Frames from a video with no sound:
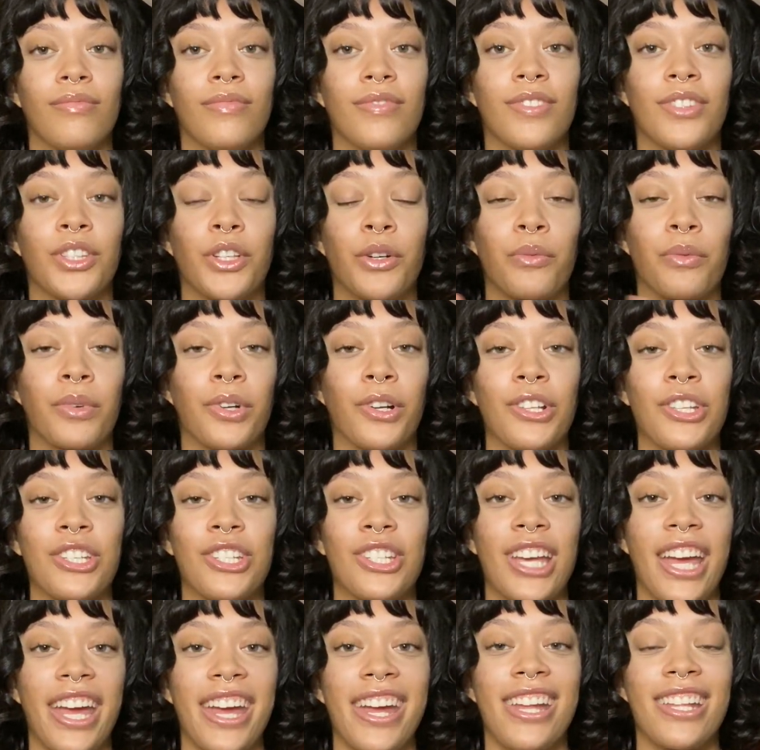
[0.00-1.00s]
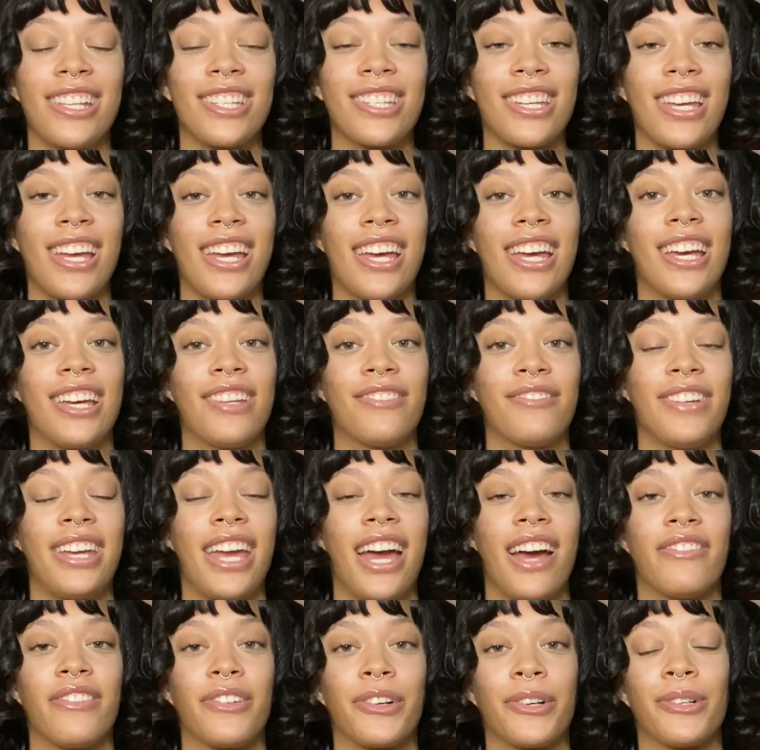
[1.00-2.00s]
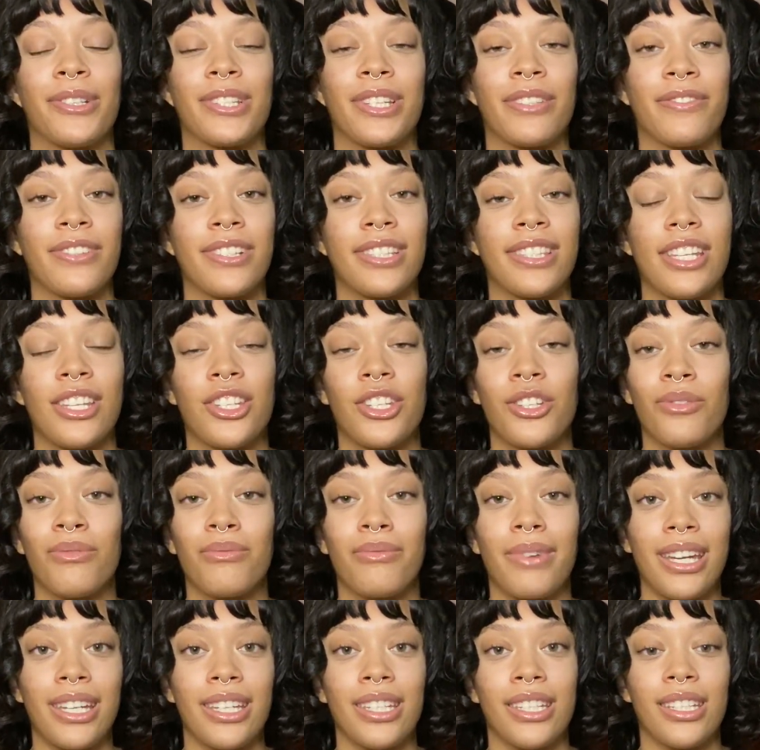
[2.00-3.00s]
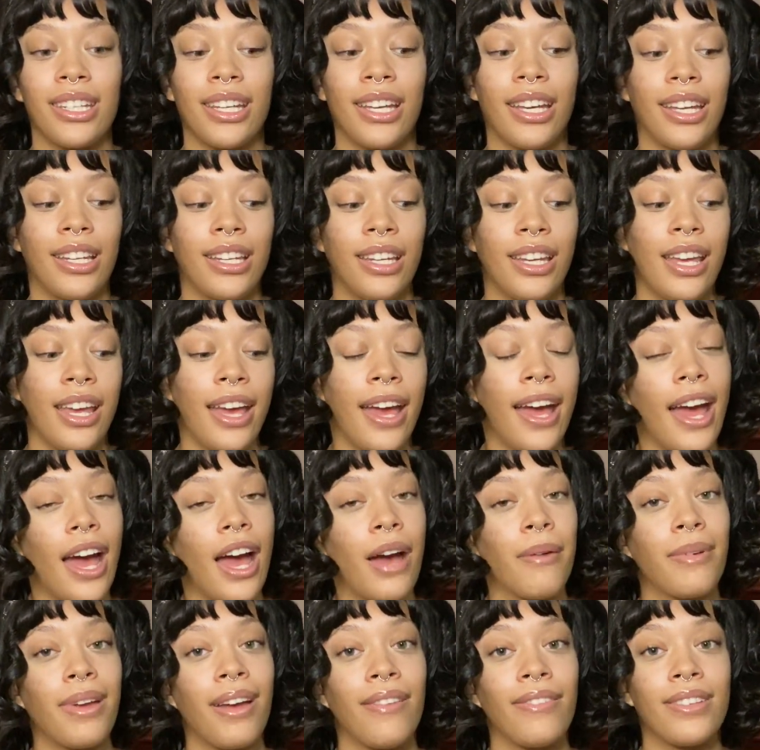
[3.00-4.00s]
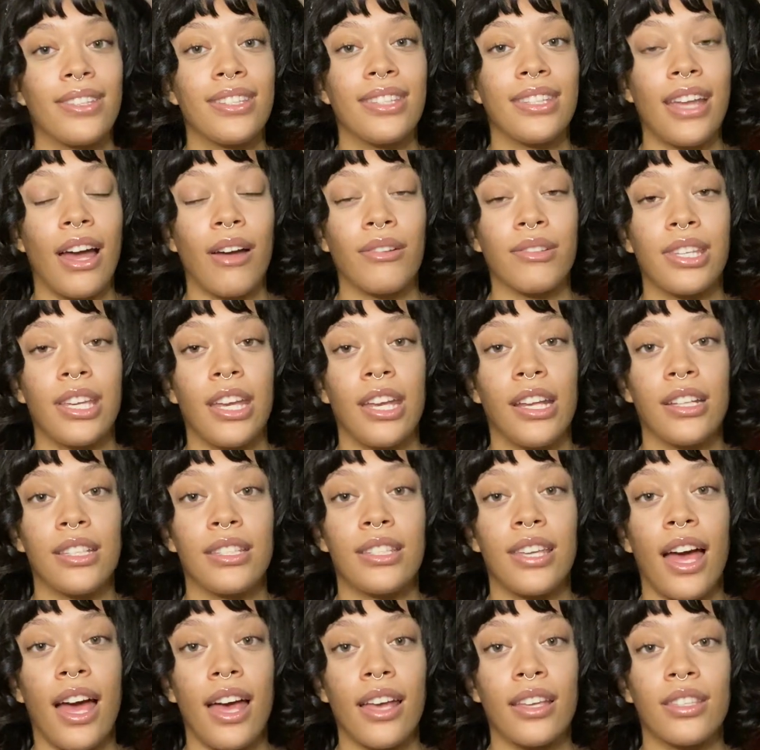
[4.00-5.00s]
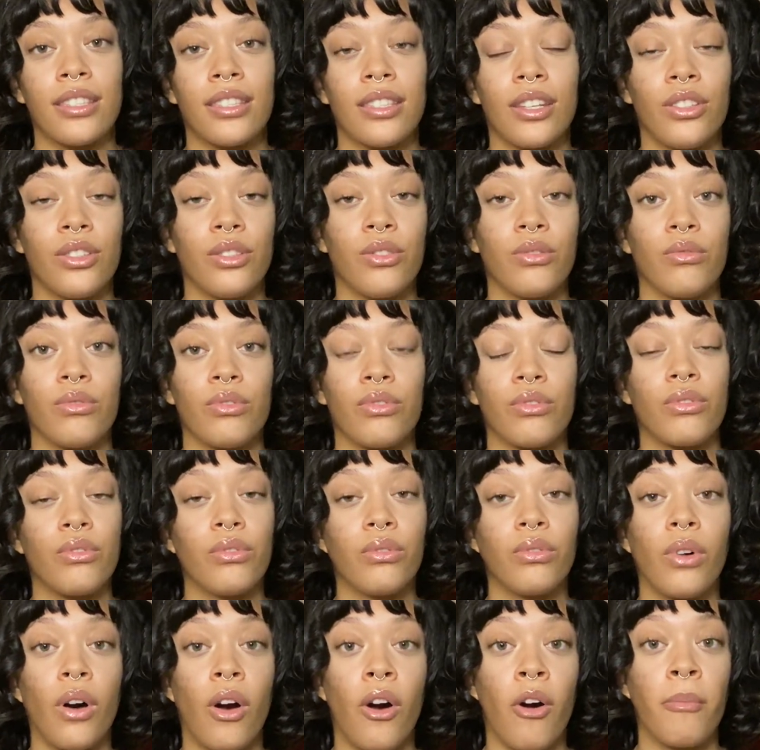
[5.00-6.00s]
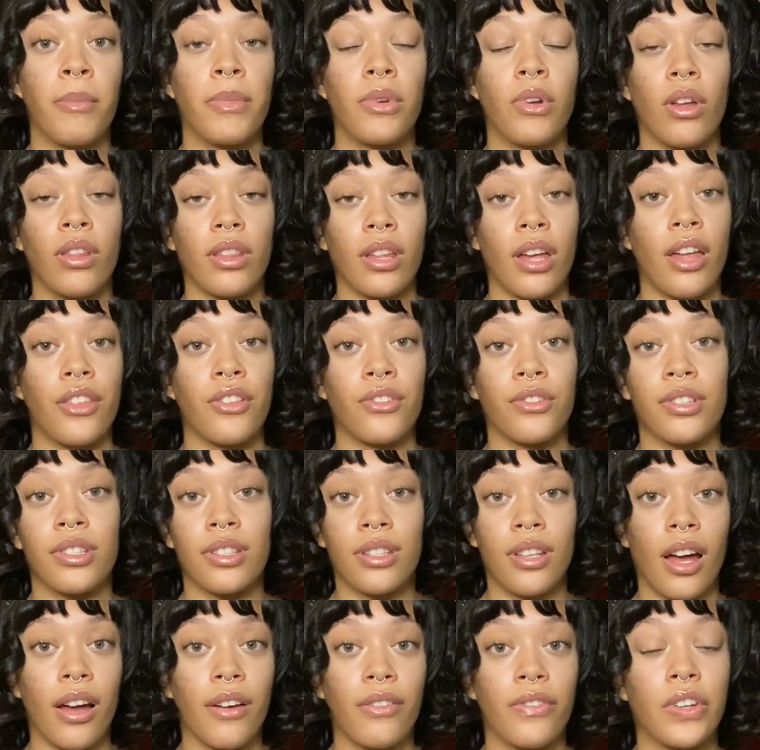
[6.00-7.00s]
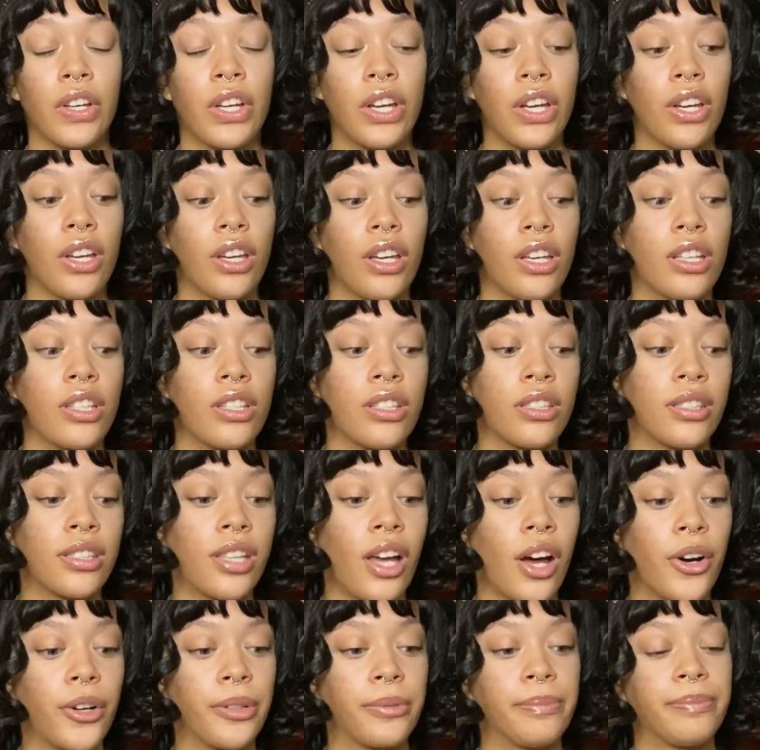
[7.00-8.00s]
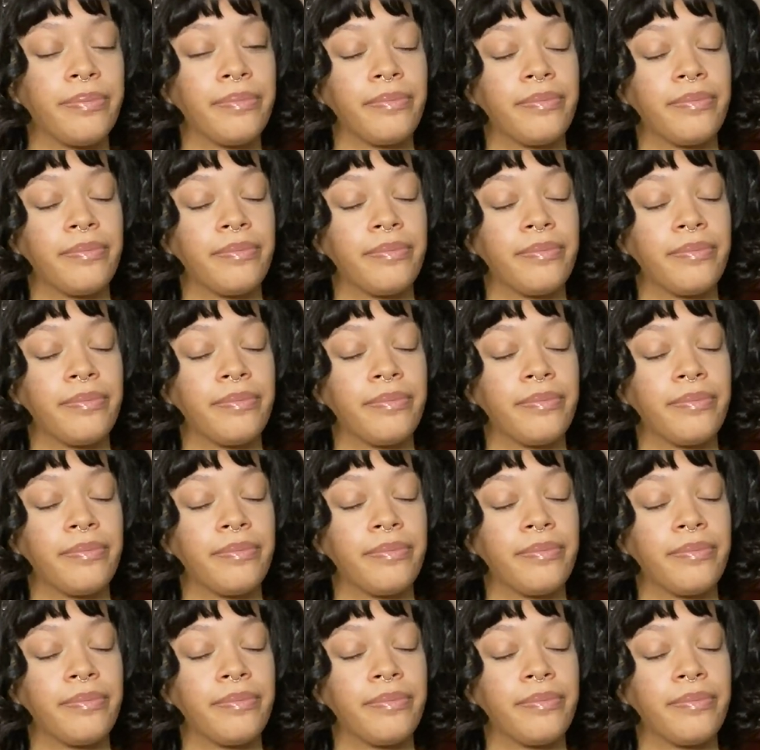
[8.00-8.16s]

the world changed and we have a whole different situation, and we have to now take tests and do school home and all that other stuff. So